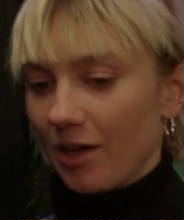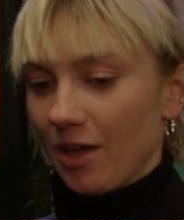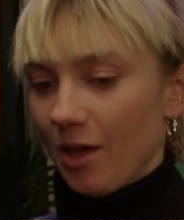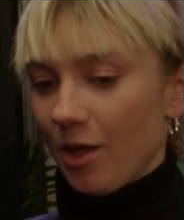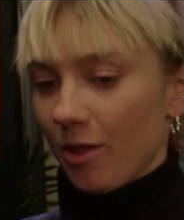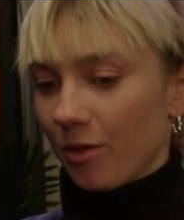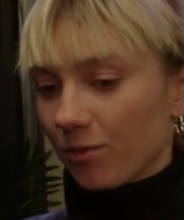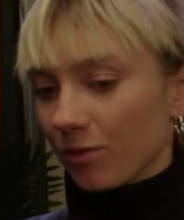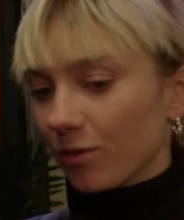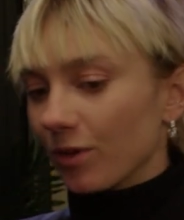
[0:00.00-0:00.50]

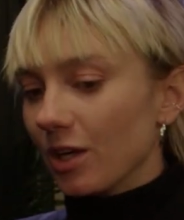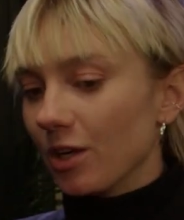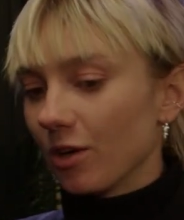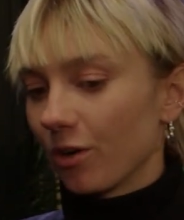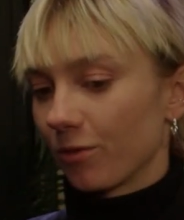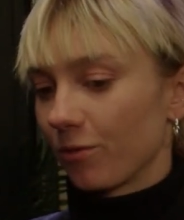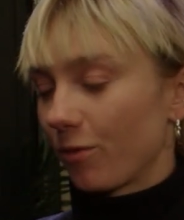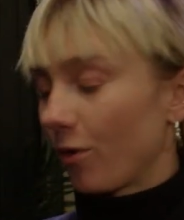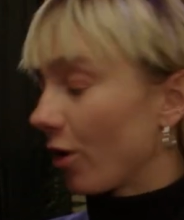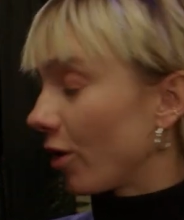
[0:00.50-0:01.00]
3
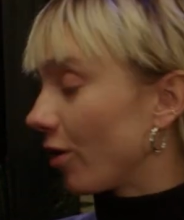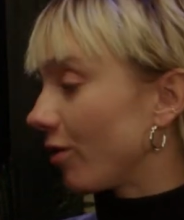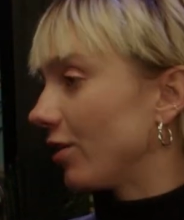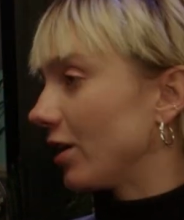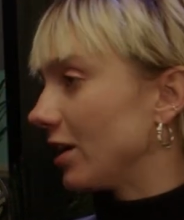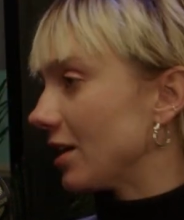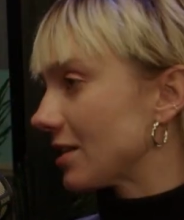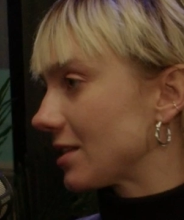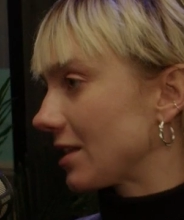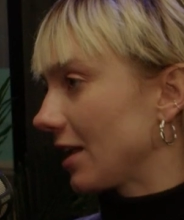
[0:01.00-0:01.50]
or 4 of
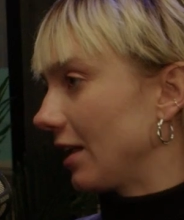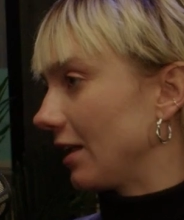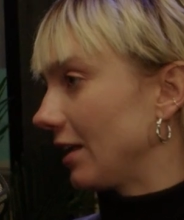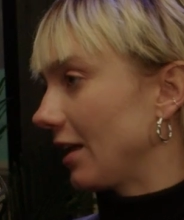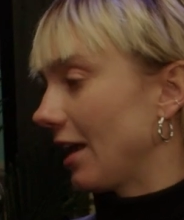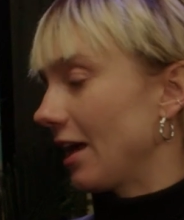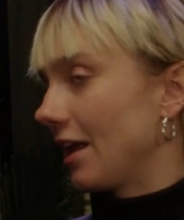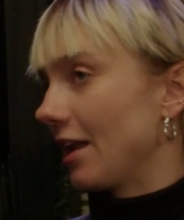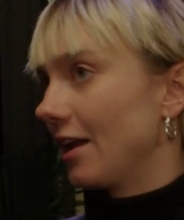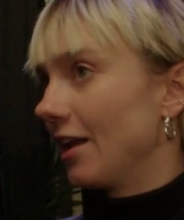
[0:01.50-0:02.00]
us, and
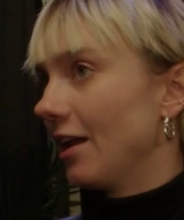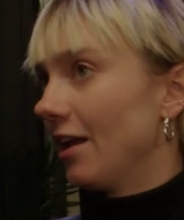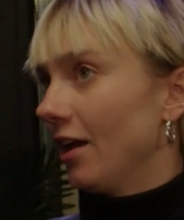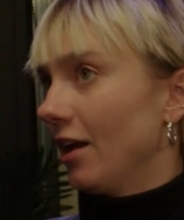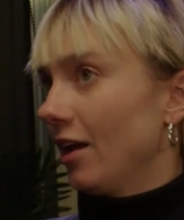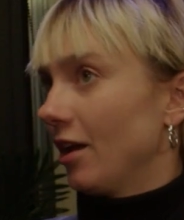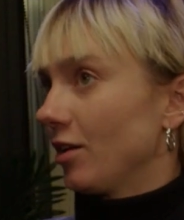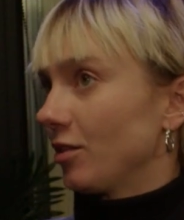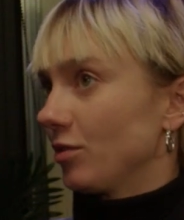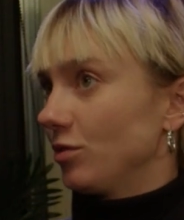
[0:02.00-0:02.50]
then
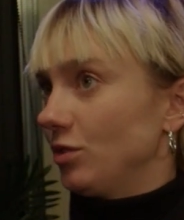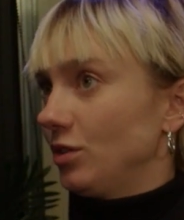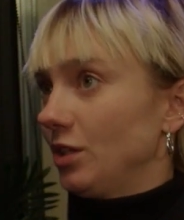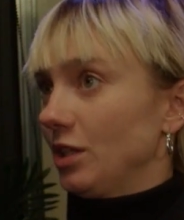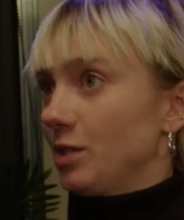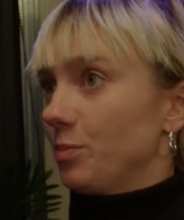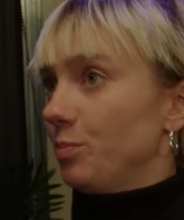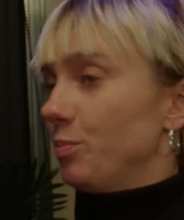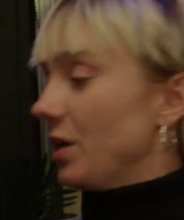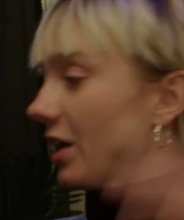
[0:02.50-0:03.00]

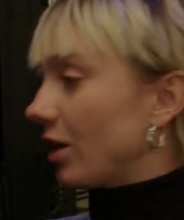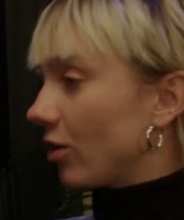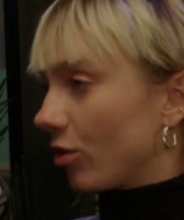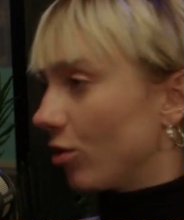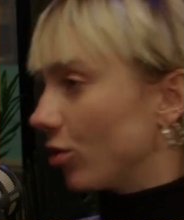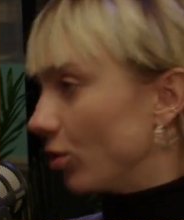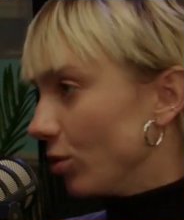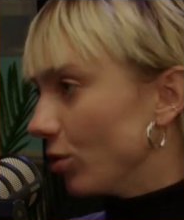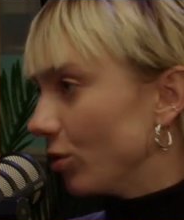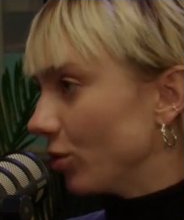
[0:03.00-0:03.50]
this big
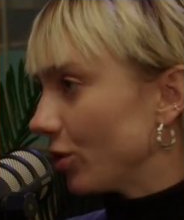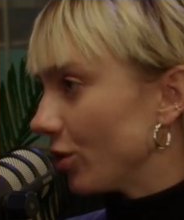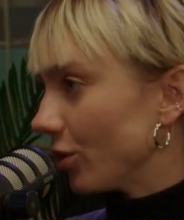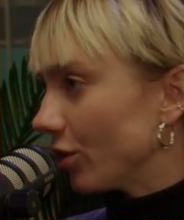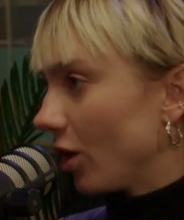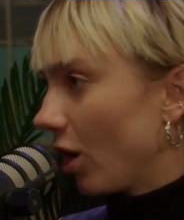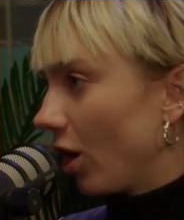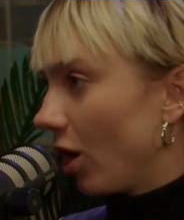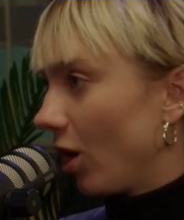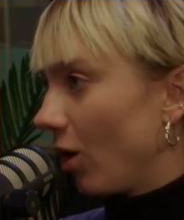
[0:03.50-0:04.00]
crew,
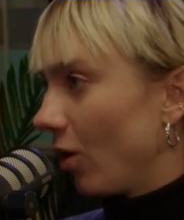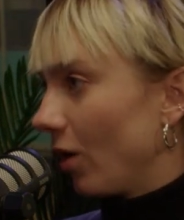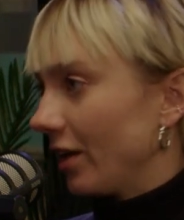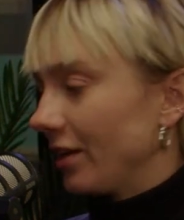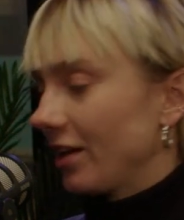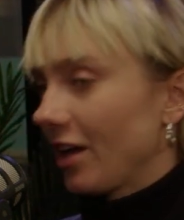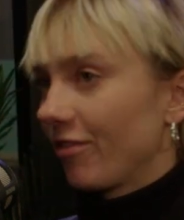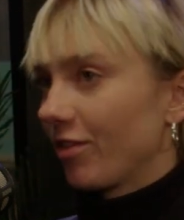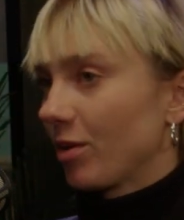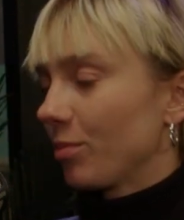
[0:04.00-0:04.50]

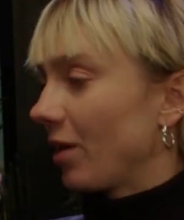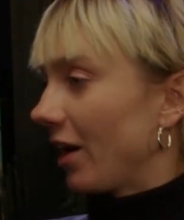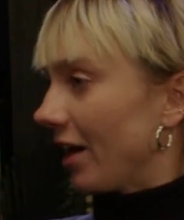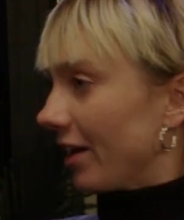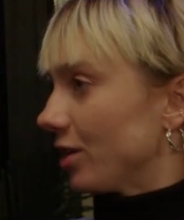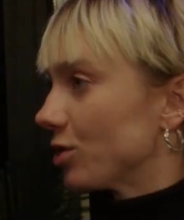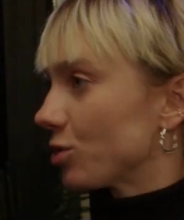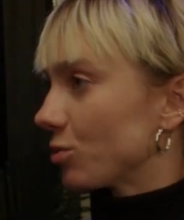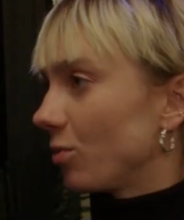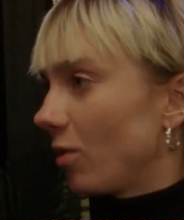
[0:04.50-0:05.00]
and
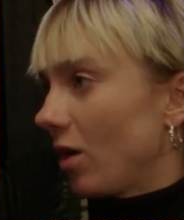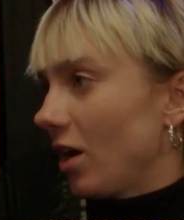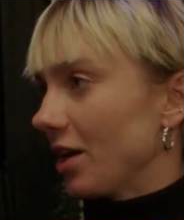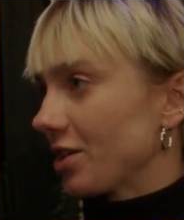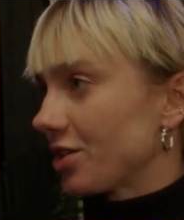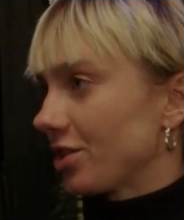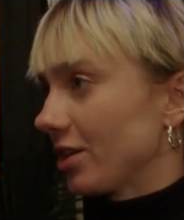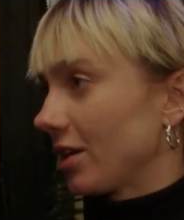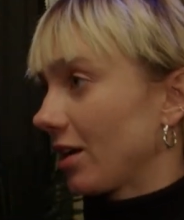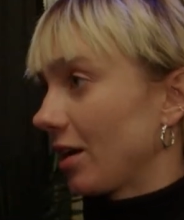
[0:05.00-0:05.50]
everybody's
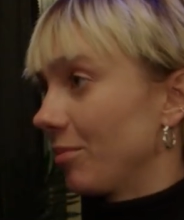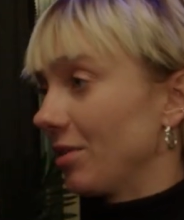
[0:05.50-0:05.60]
watching.